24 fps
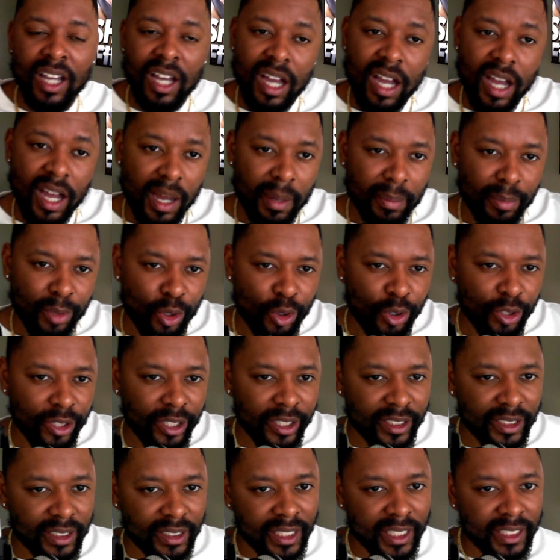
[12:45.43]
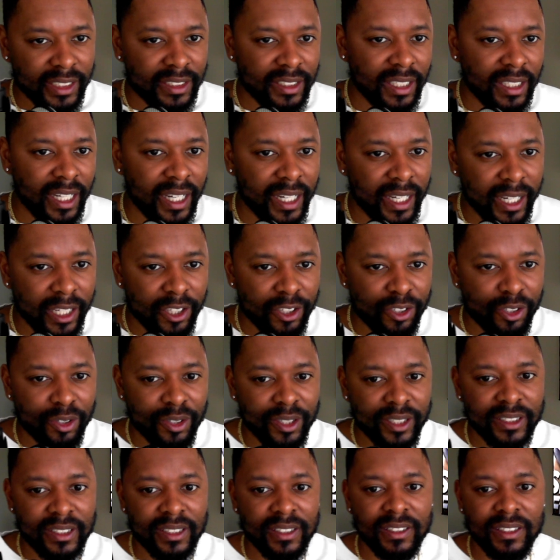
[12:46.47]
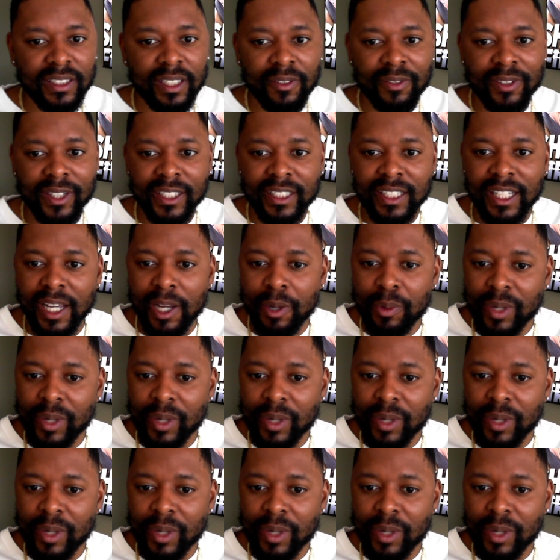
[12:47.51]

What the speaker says: northern states like Illinois and stuff like that.